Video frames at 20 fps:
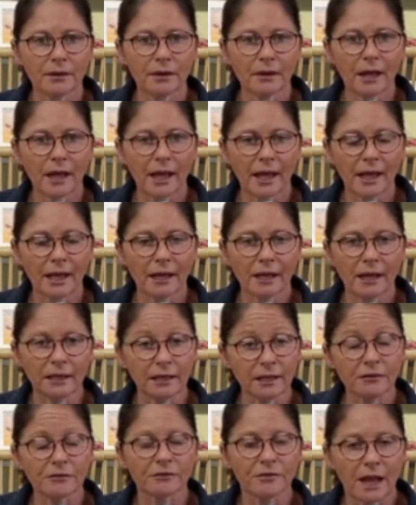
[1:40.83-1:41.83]
A, an
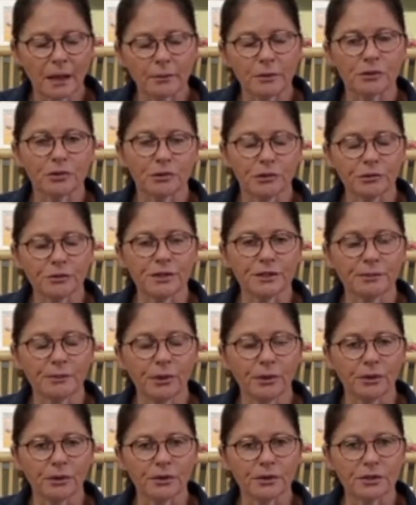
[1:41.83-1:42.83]
inflammatory
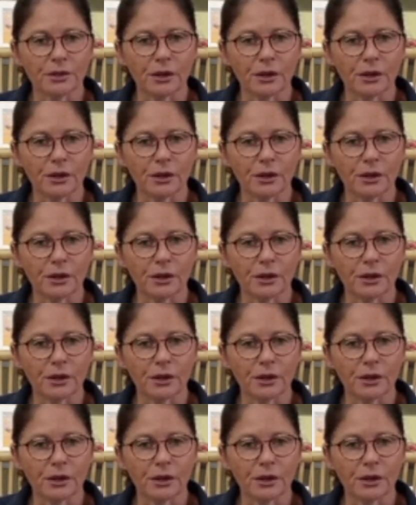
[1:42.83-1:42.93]
response.